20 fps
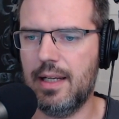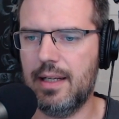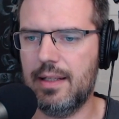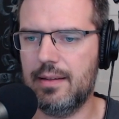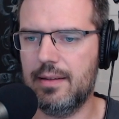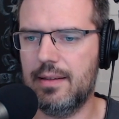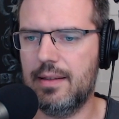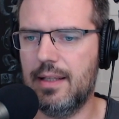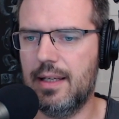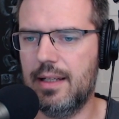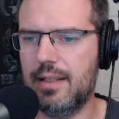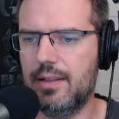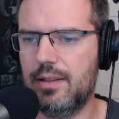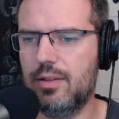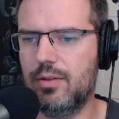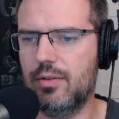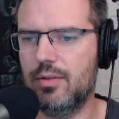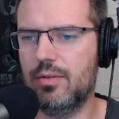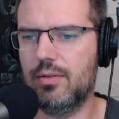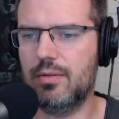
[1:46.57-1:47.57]
And then
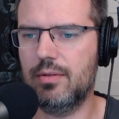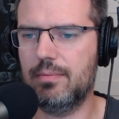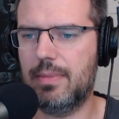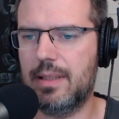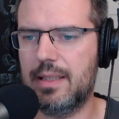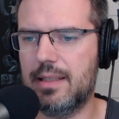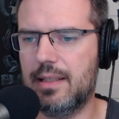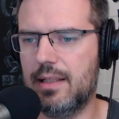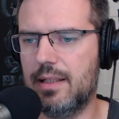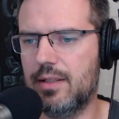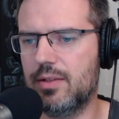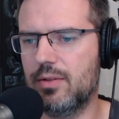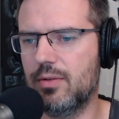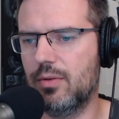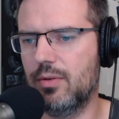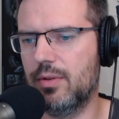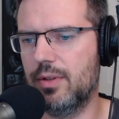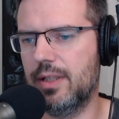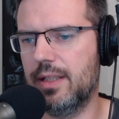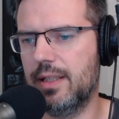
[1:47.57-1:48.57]
you basically
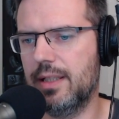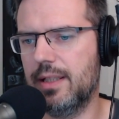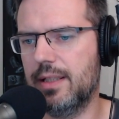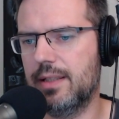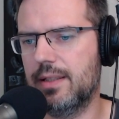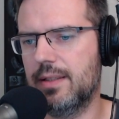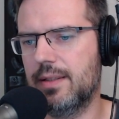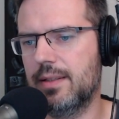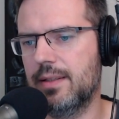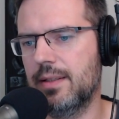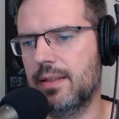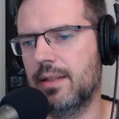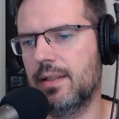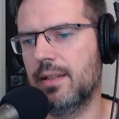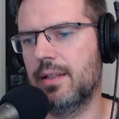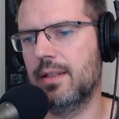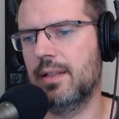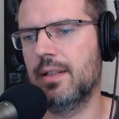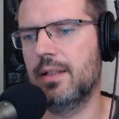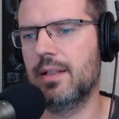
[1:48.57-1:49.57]
store it
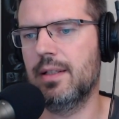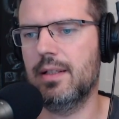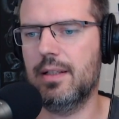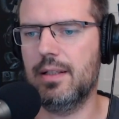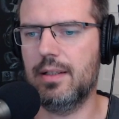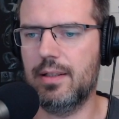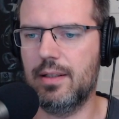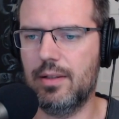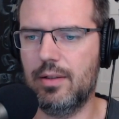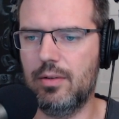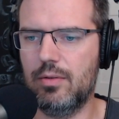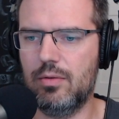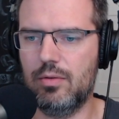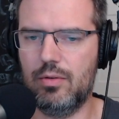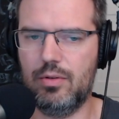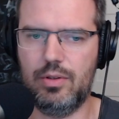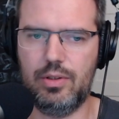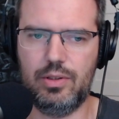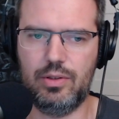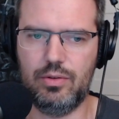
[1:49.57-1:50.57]
uh,
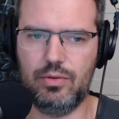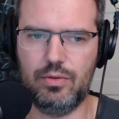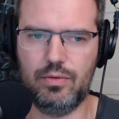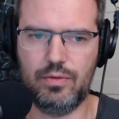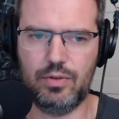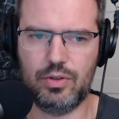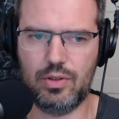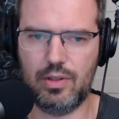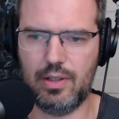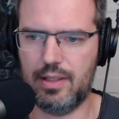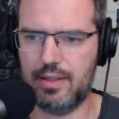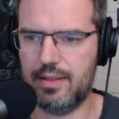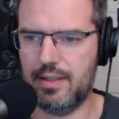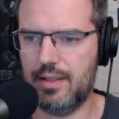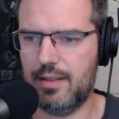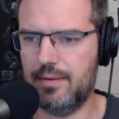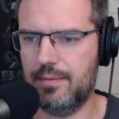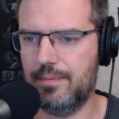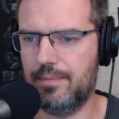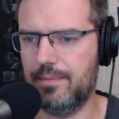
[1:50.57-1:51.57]
or you visualize
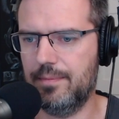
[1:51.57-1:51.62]
it.